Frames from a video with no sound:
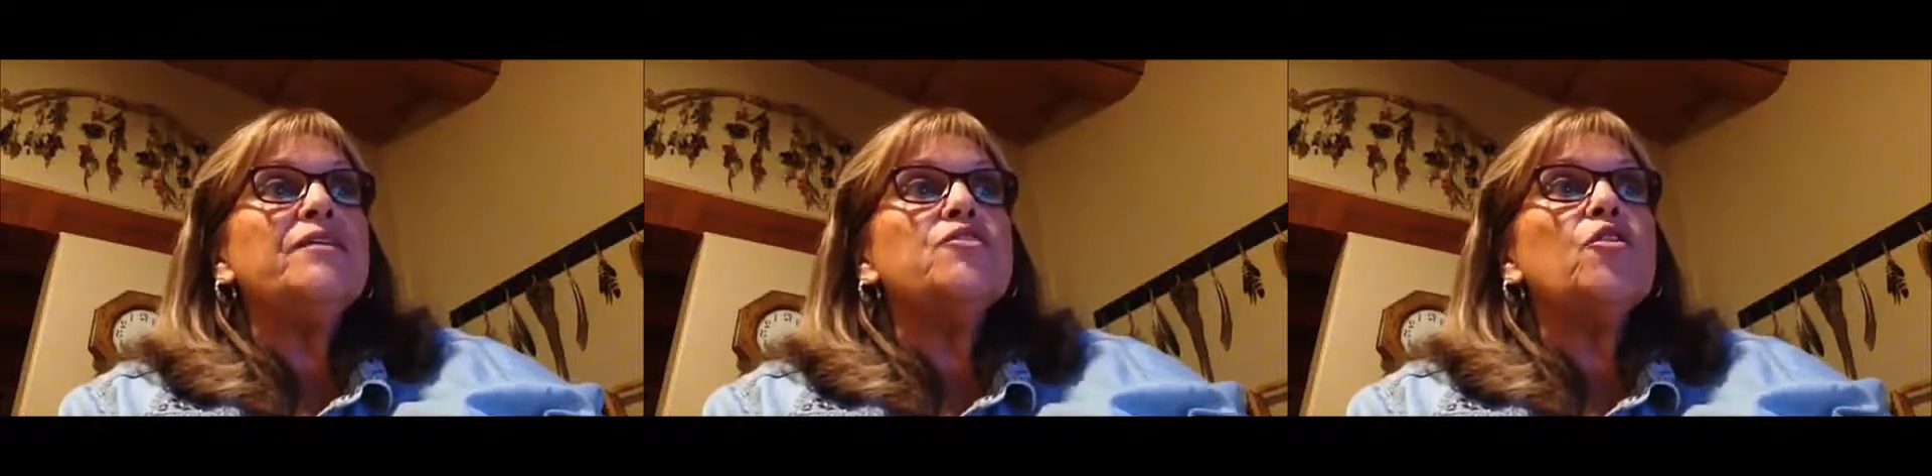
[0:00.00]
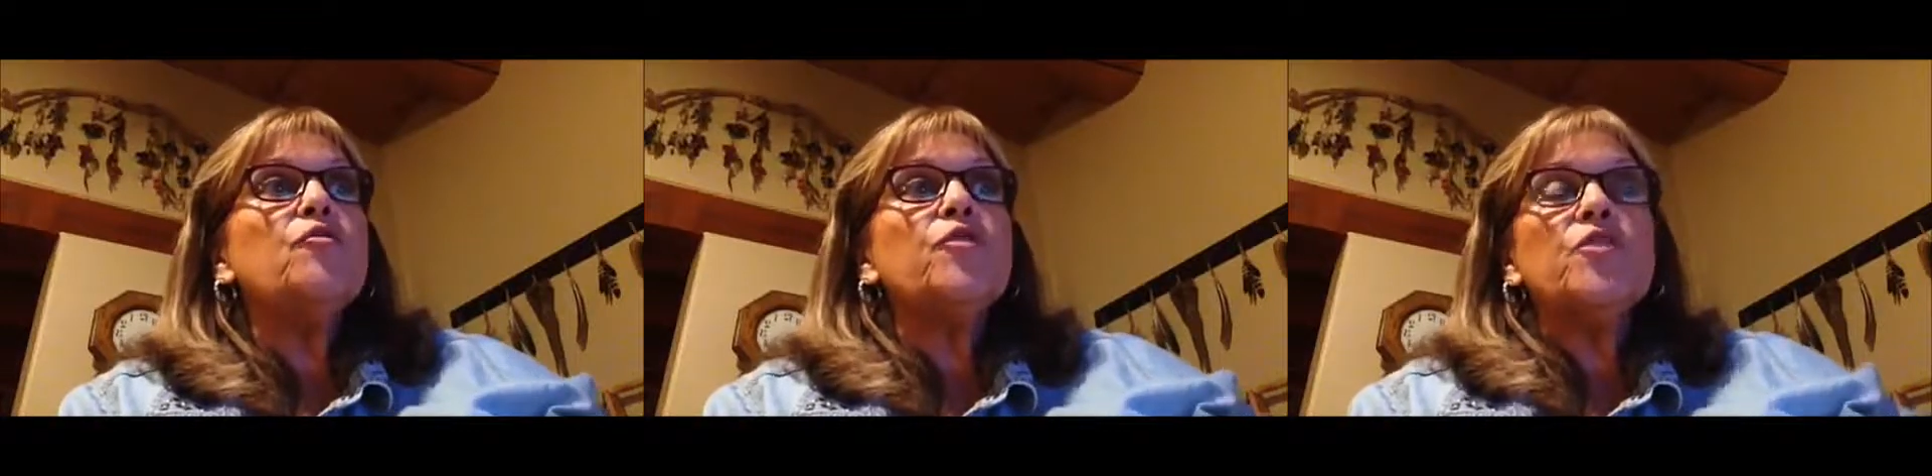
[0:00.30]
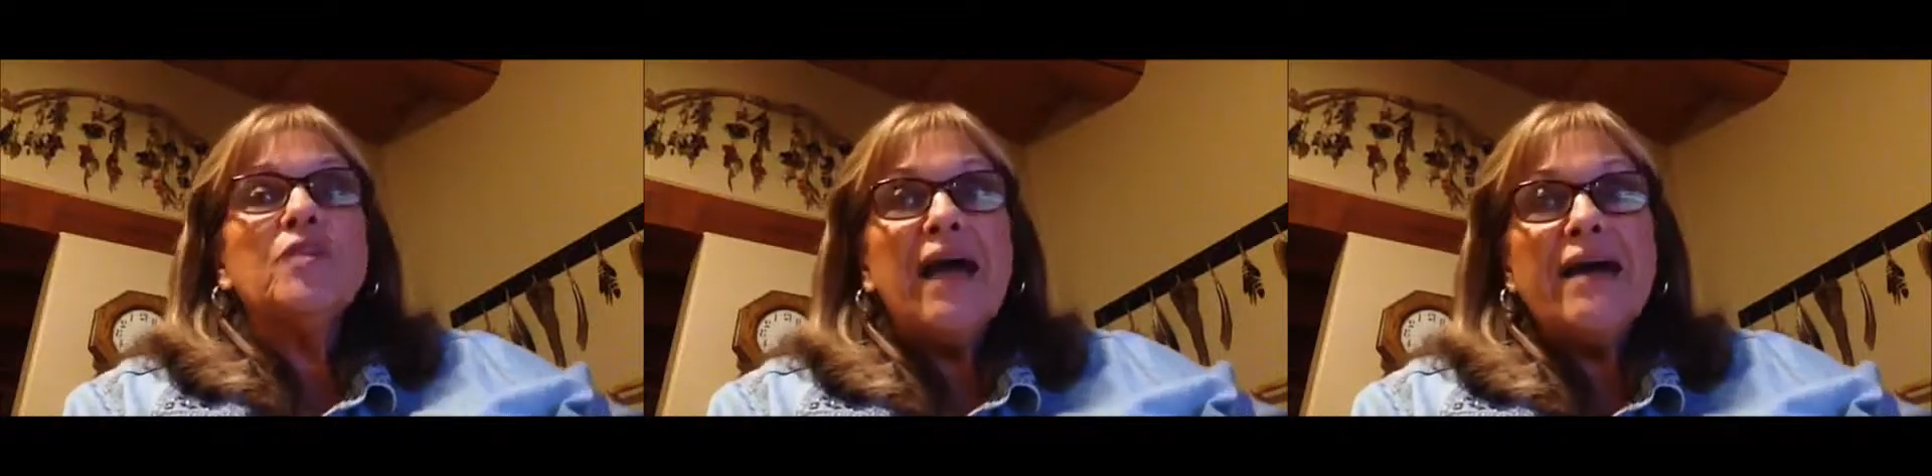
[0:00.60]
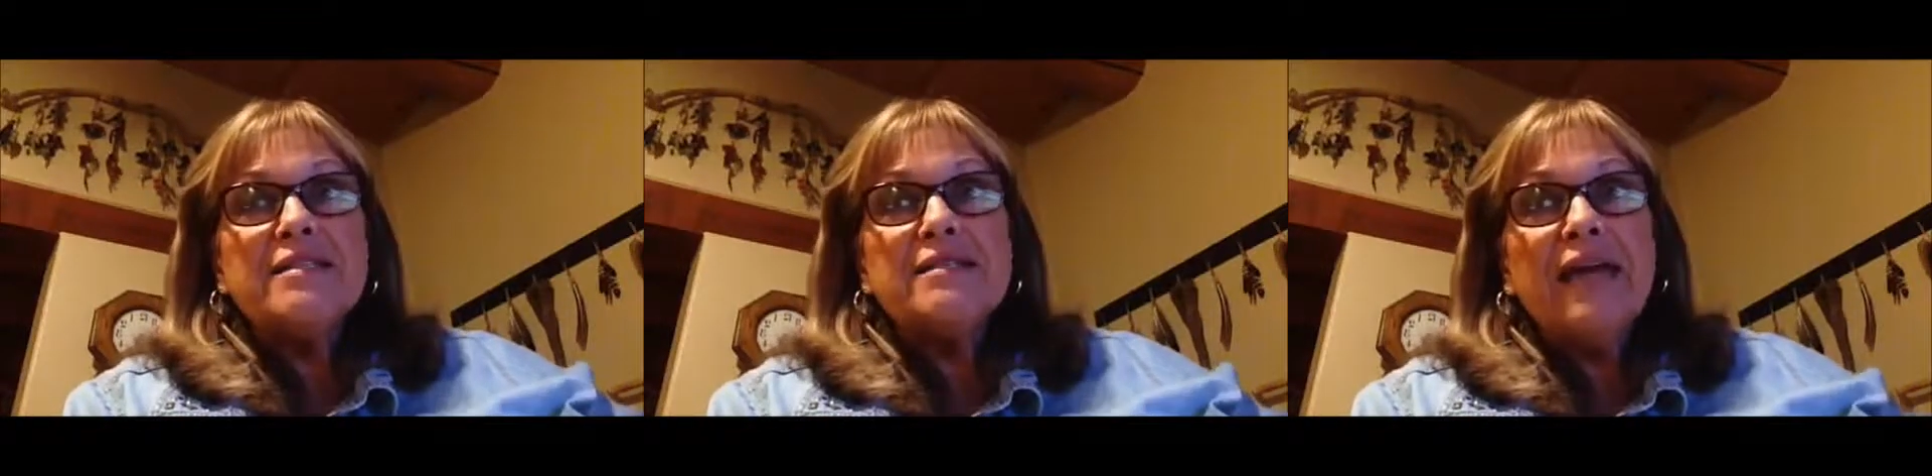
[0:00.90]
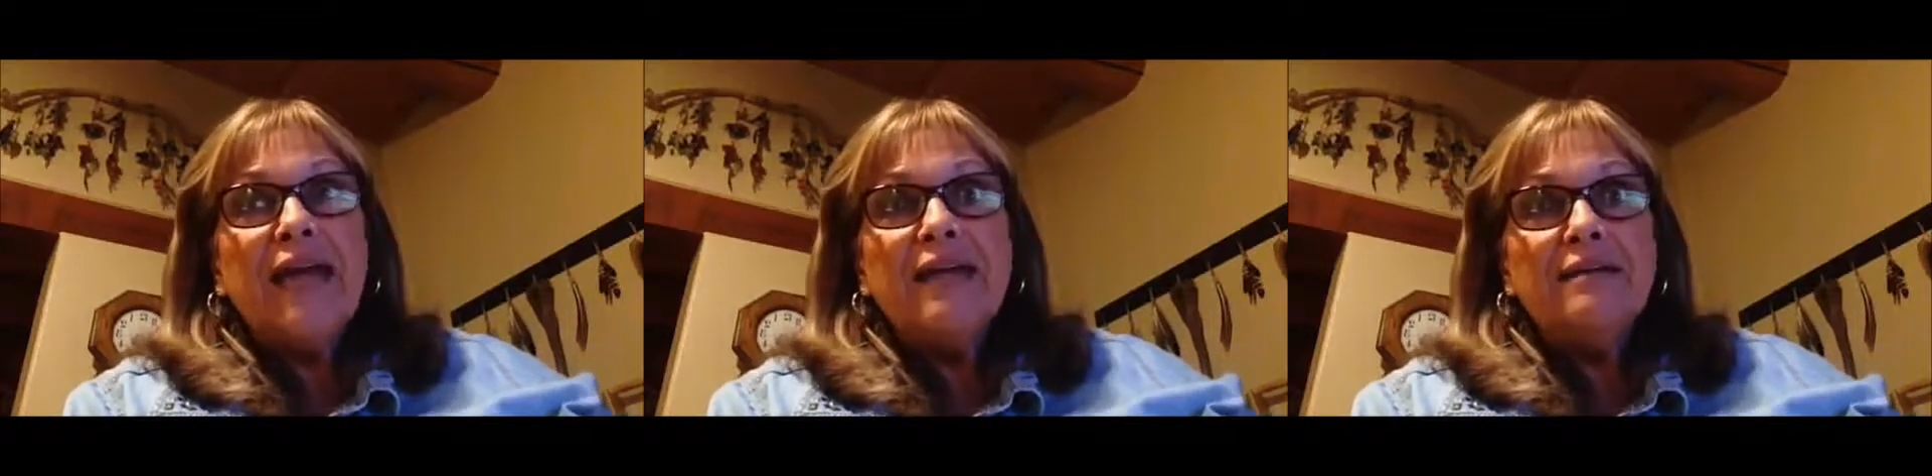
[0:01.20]
so for the last
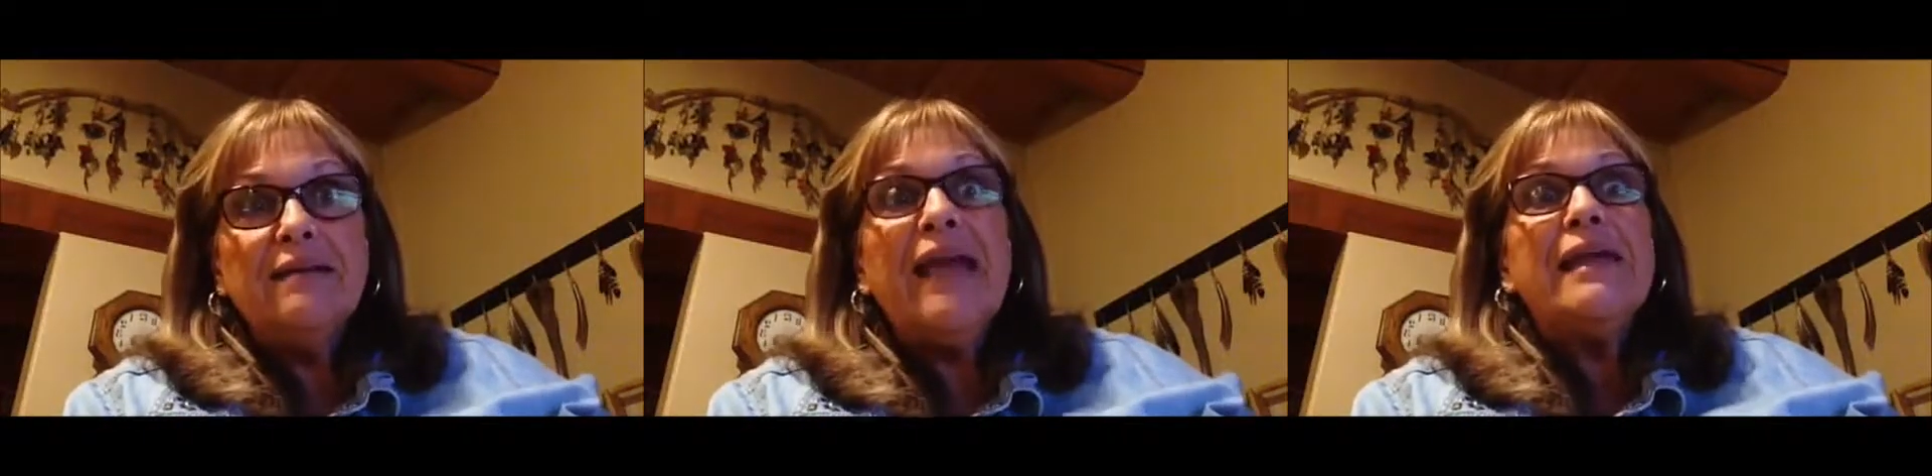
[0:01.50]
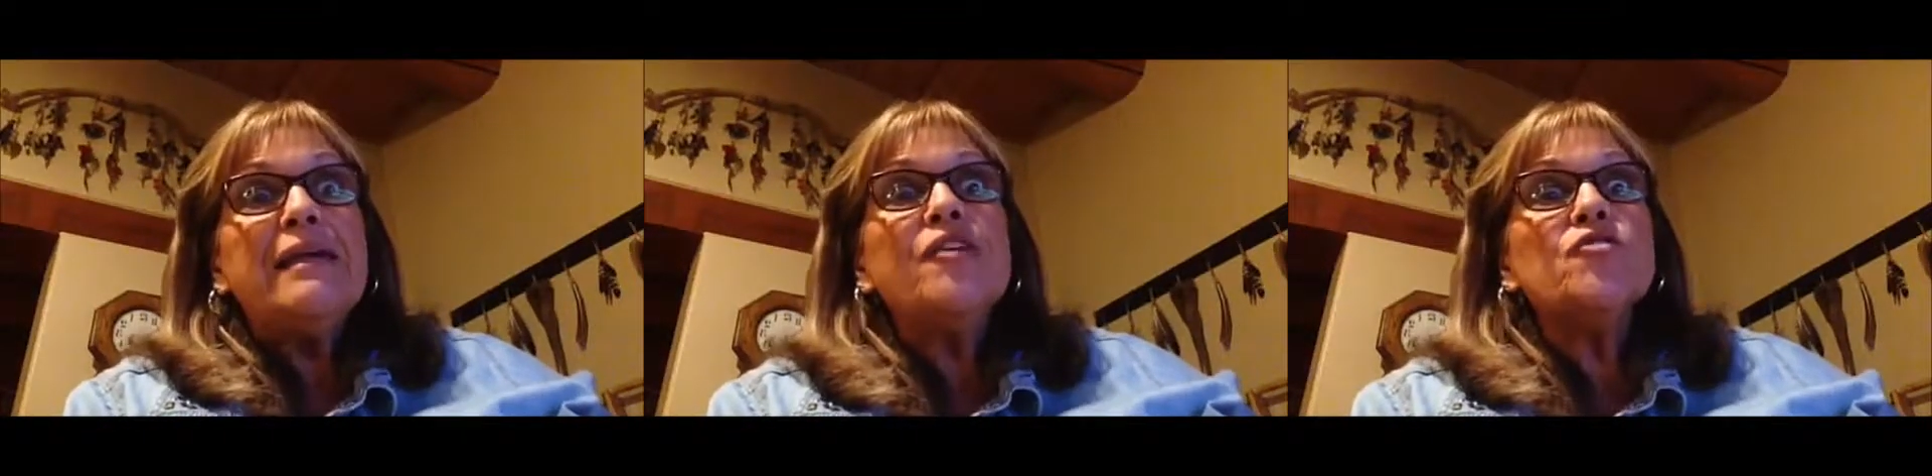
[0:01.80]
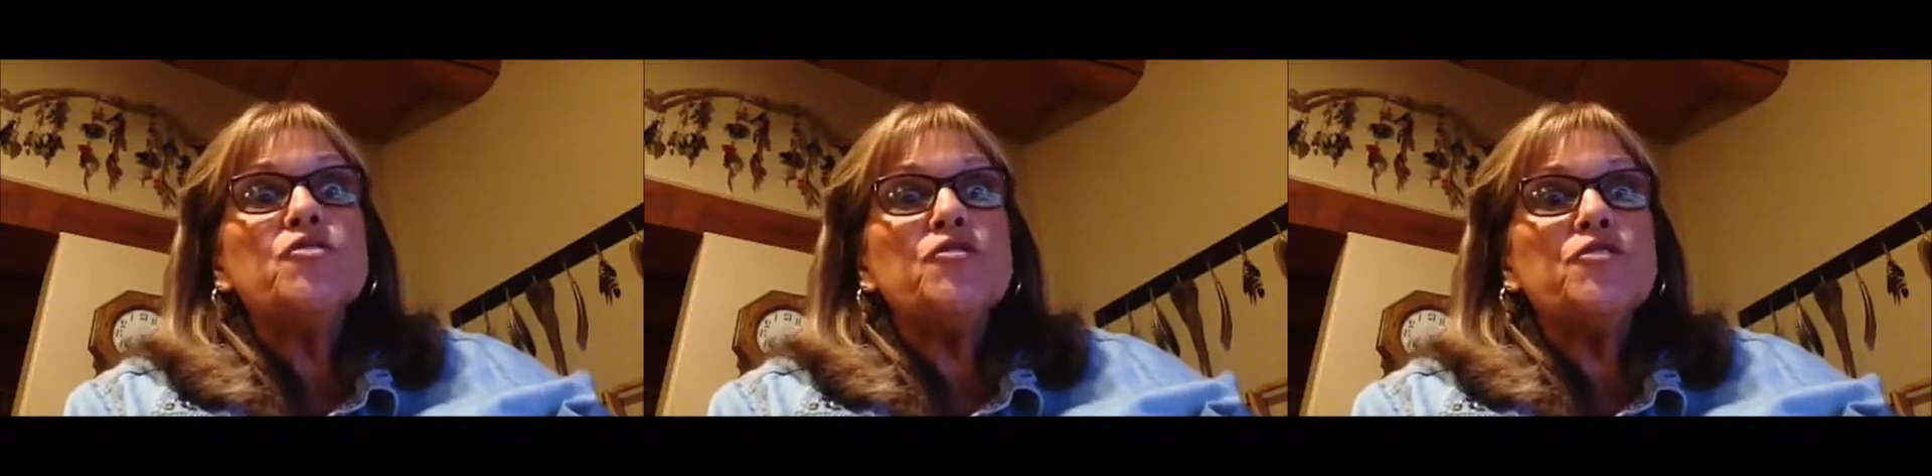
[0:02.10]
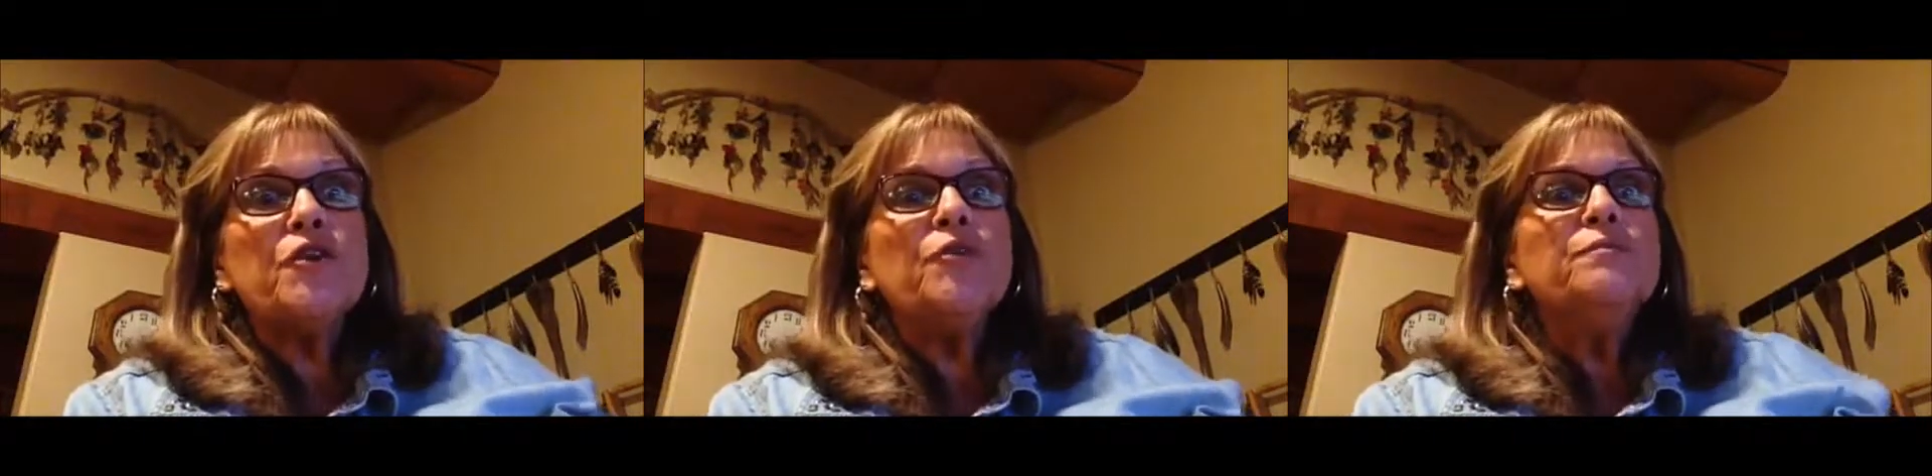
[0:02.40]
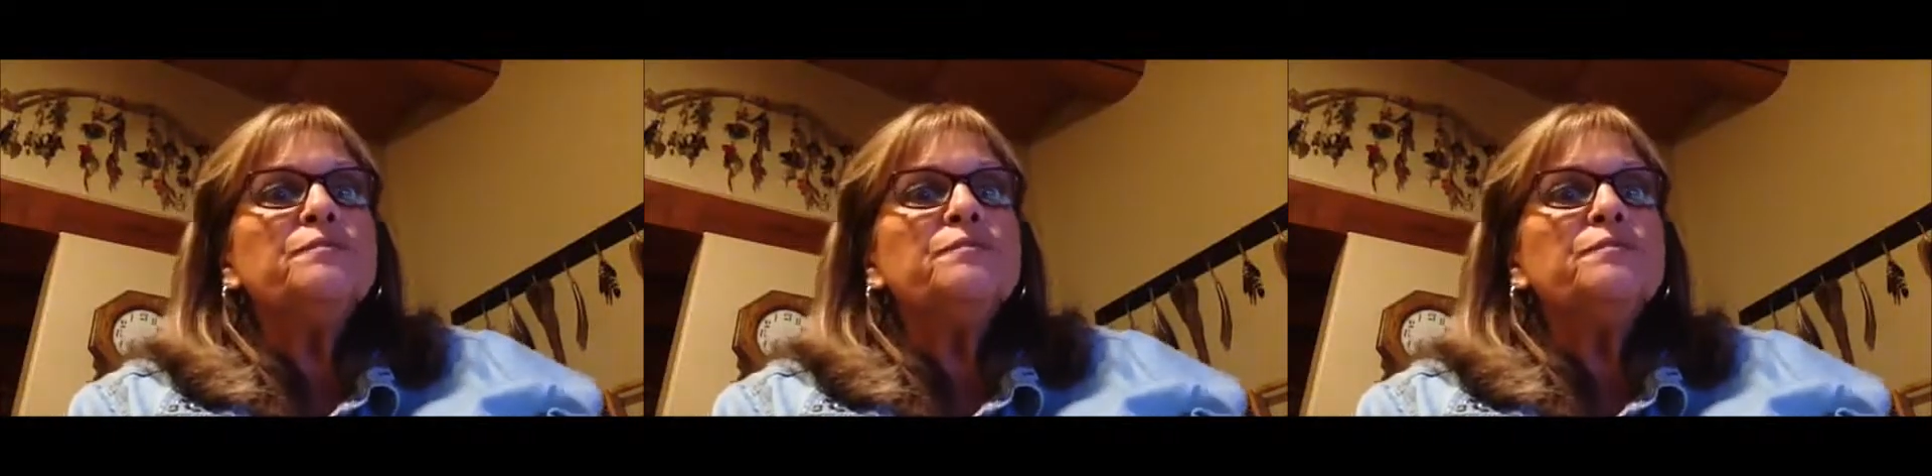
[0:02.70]
eight years or so.